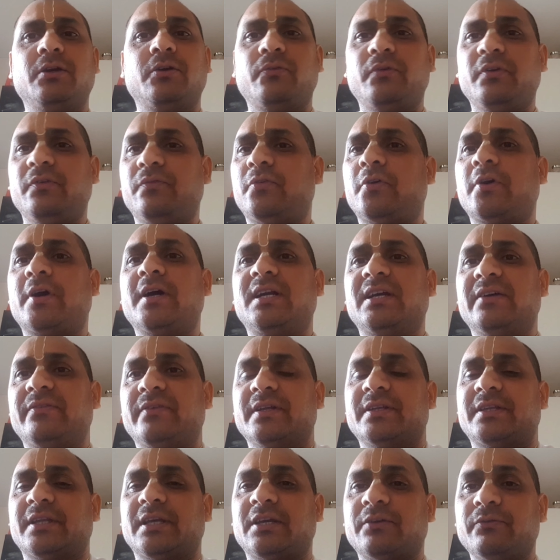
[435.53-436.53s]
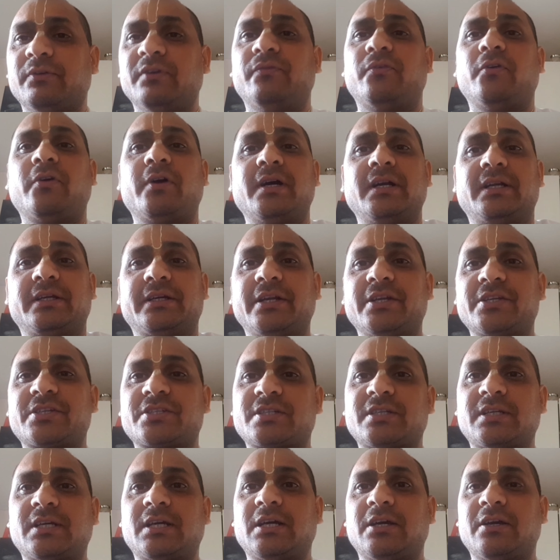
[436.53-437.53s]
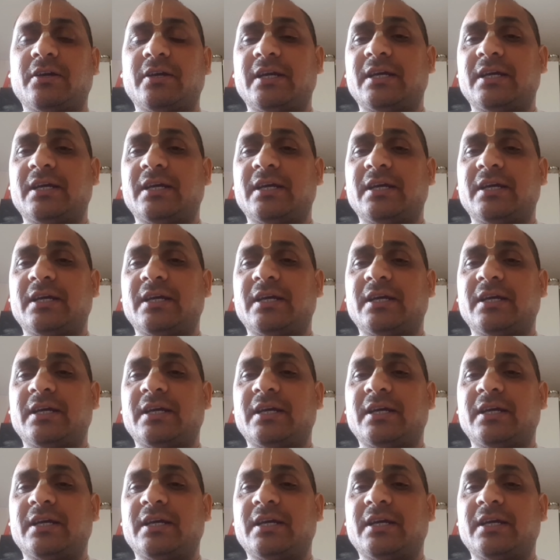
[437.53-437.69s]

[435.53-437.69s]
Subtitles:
we forget everything. We forget Krishna,